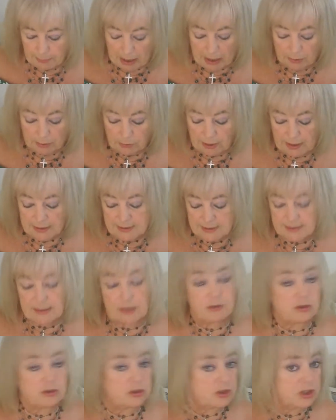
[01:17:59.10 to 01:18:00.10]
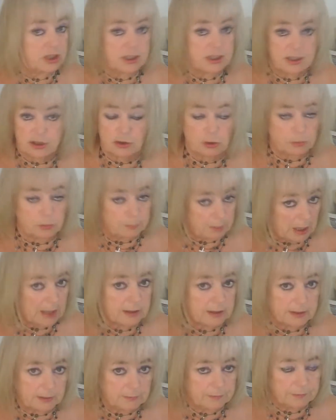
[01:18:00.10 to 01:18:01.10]
out, etc., she stuck by
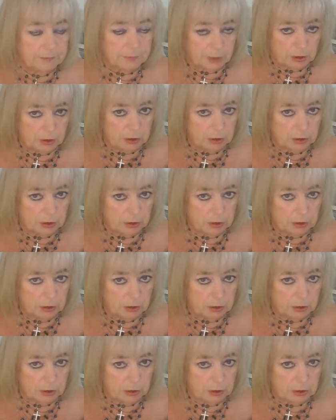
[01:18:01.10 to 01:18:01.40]
him for a